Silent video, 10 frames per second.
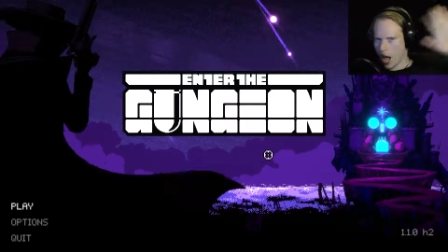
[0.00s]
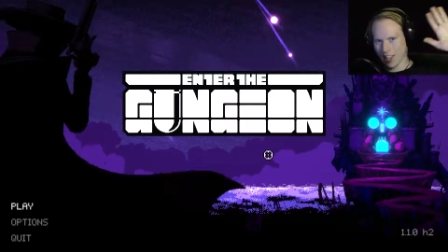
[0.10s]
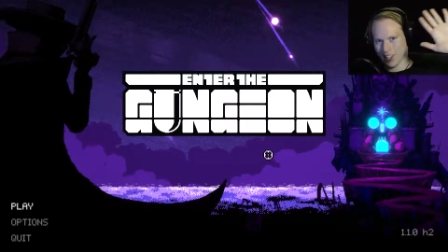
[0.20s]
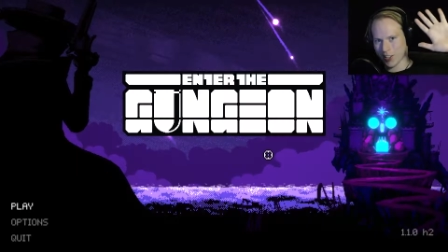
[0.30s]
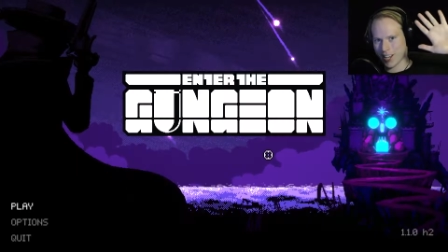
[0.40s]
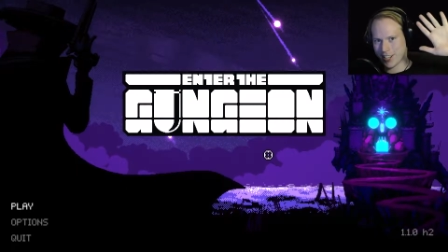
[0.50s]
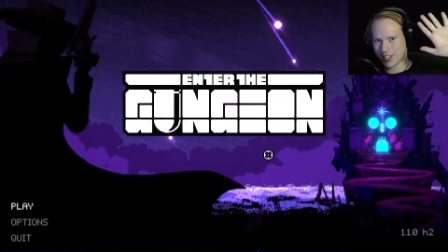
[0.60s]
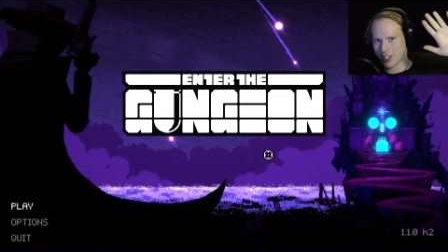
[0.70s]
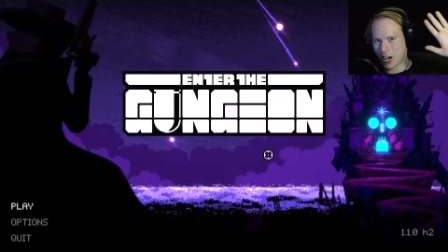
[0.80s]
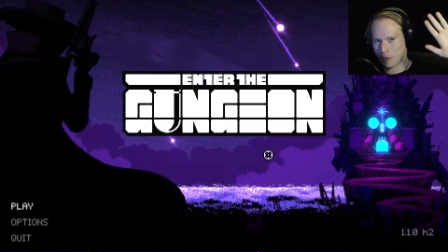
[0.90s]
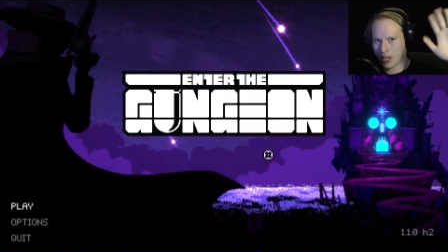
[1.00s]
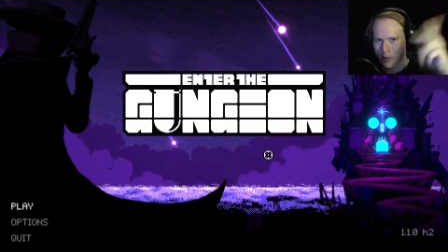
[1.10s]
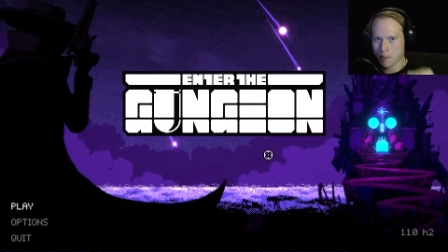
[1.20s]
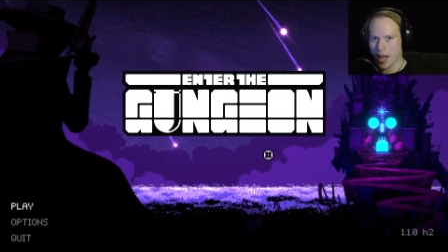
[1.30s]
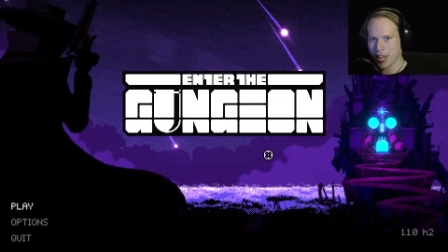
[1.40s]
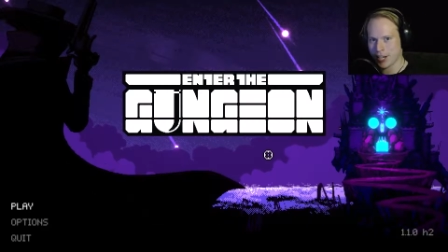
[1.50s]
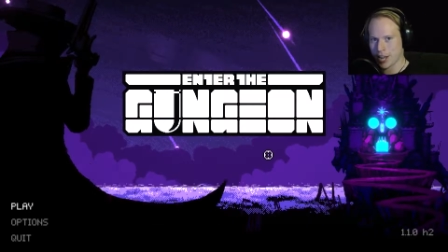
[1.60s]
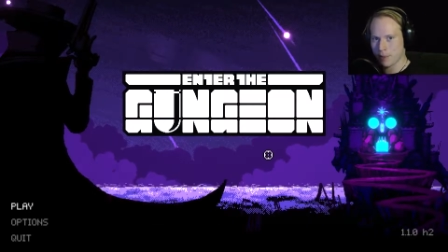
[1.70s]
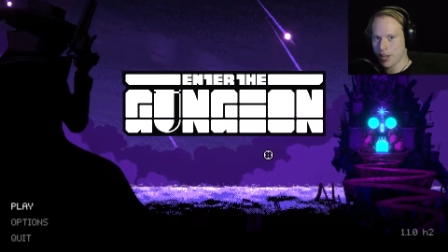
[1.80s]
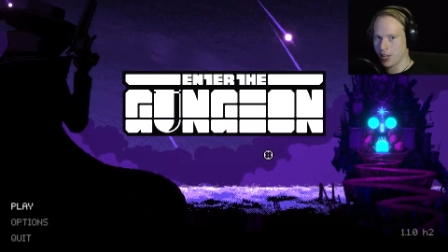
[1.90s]
Hello, ladies and gentlemen, my
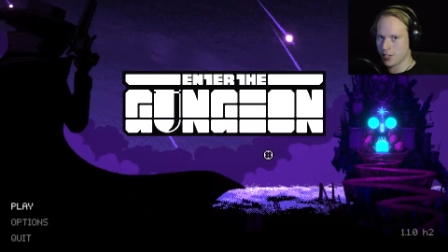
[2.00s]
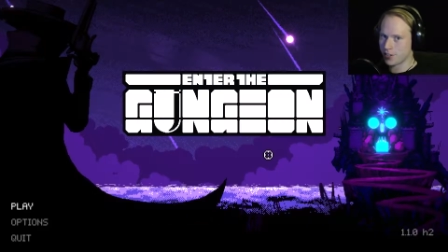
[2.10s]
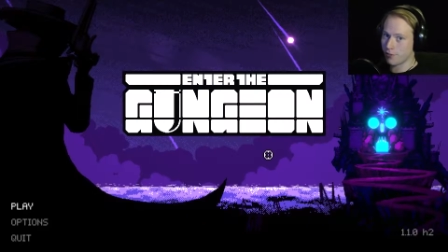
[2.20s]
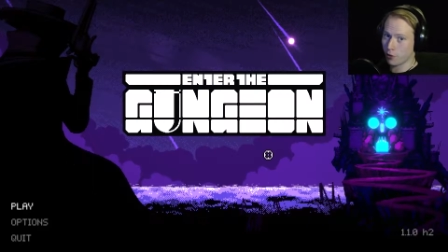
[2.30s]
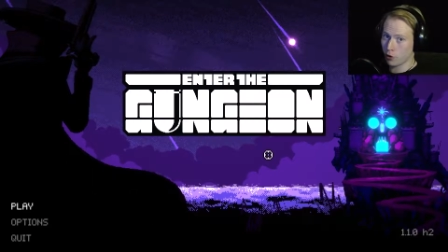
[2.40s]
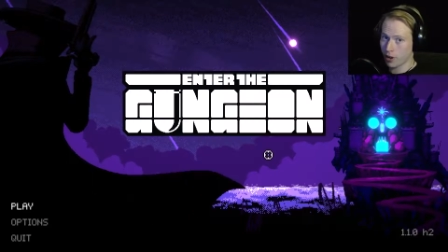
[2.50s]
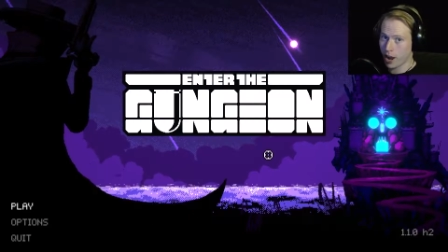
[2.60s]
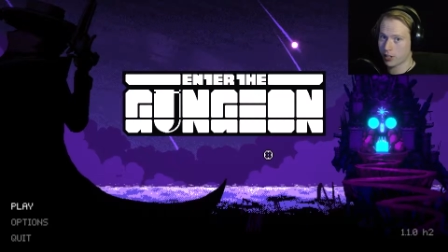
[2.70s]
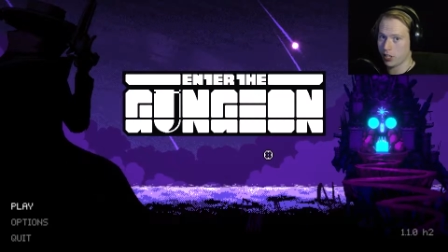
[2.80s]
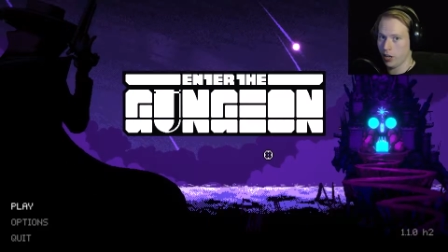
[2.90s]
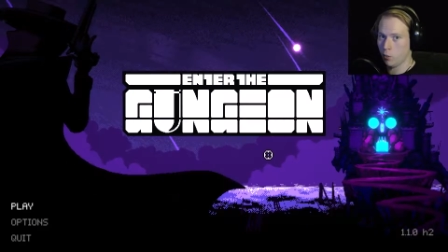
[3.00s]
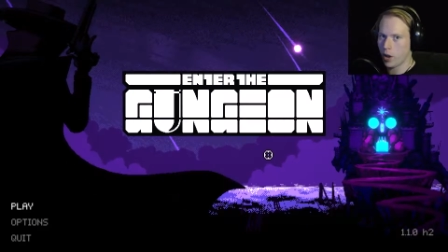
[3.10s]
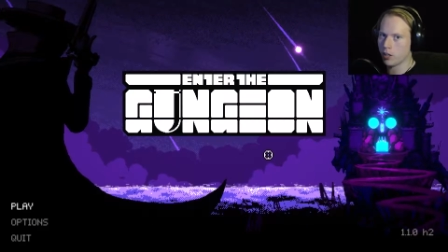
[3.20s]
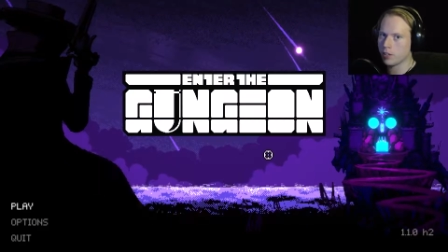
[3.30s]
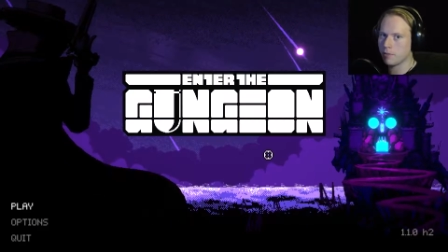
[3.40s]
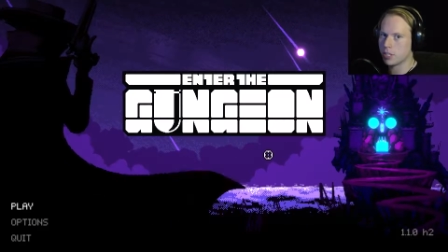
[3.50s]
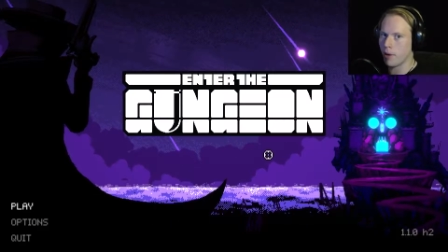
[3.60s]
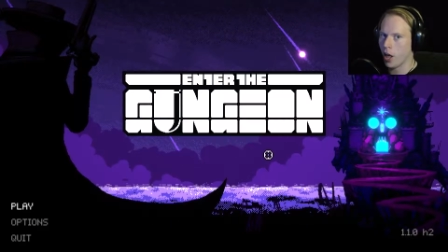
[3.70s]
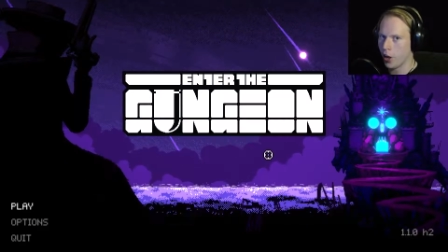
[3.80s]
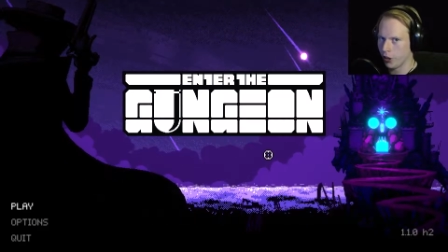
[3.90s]
name is Voraktee, and welcome to
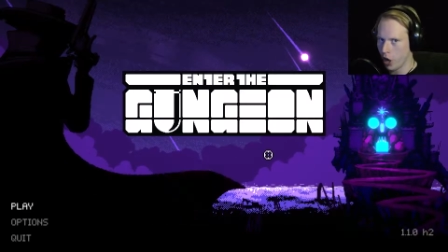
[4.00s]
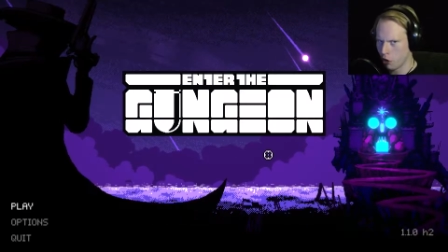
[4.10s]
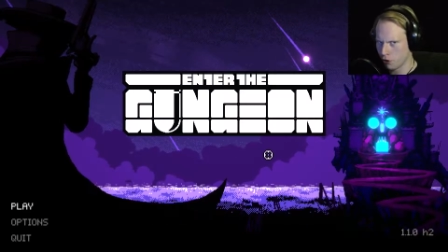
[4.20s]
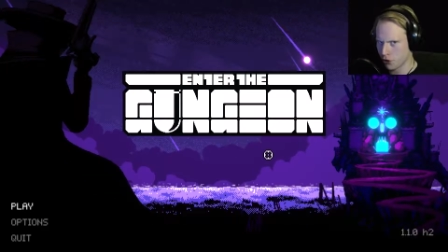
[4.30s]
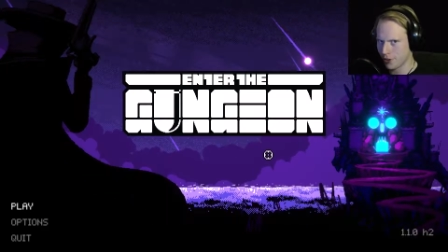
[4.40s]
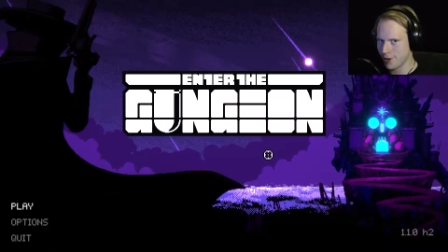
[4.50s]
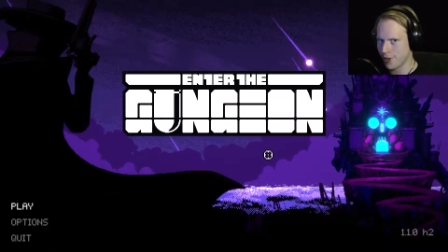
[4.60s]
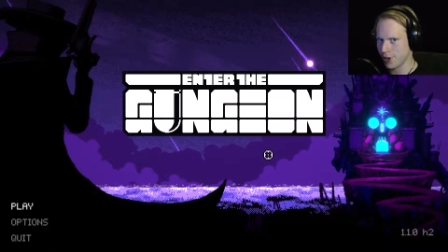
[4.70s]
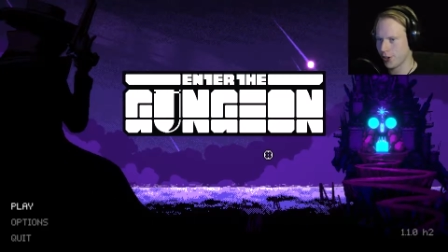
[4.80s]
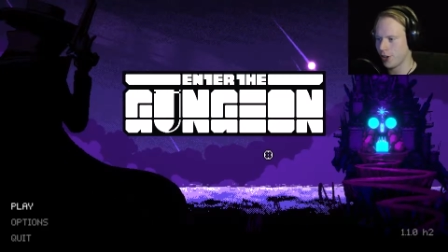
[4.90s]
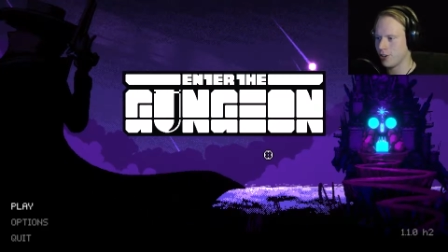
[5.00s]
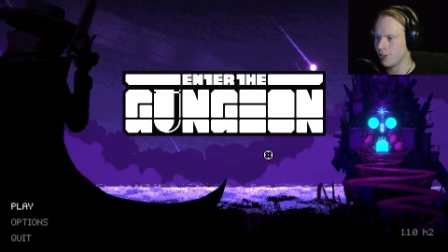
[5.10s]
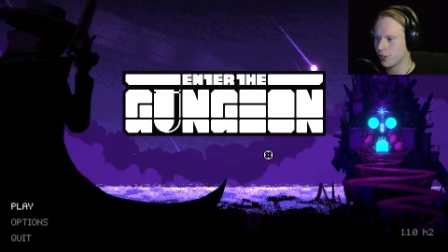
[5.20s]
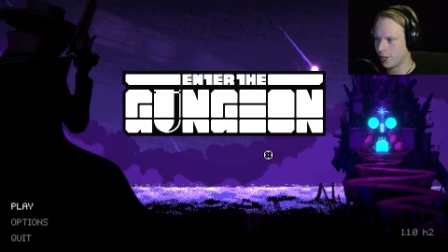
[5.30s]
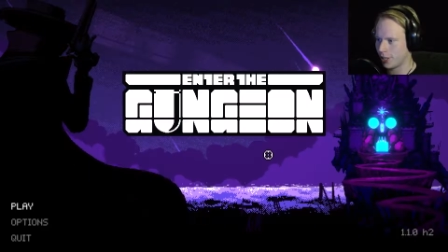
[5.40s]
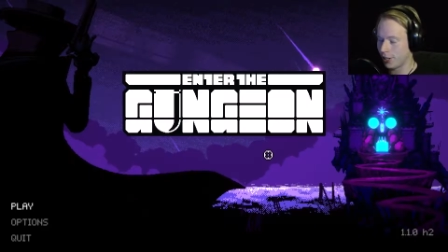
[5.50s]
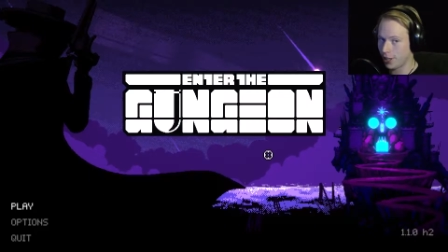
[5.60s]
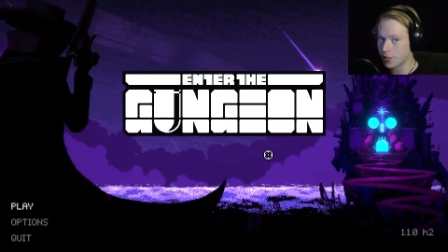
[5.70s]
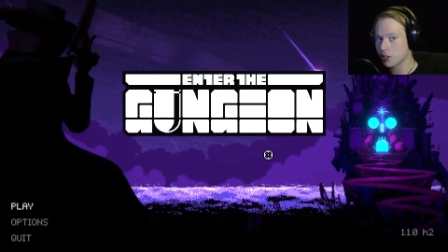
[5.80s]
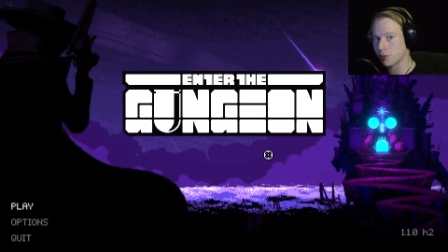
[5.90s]
my Enter the Gungeon
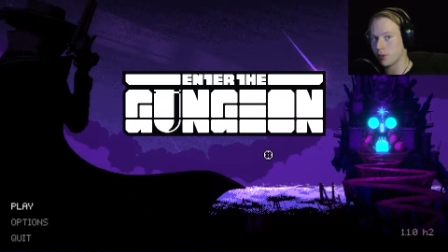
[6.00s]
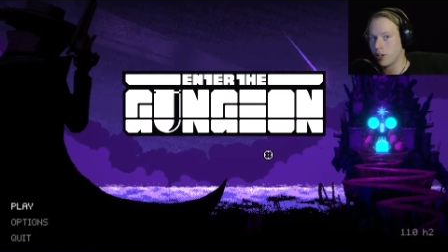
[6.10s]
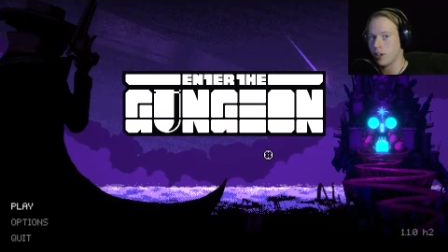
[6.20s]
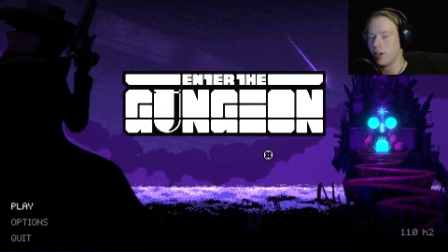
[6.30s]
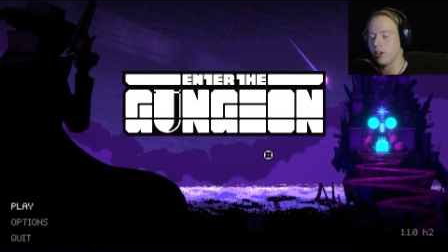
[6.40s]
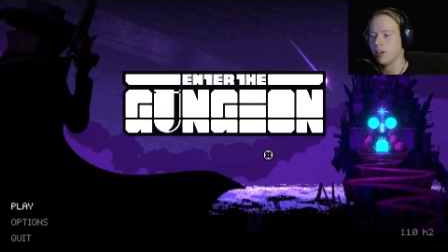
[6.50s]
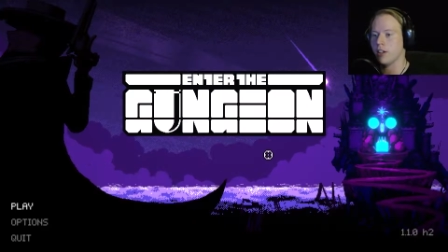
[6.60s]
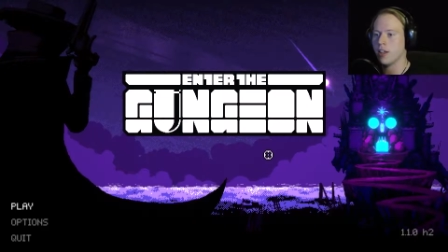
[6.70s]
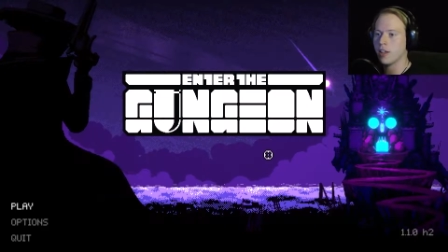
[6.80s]
Let's Play.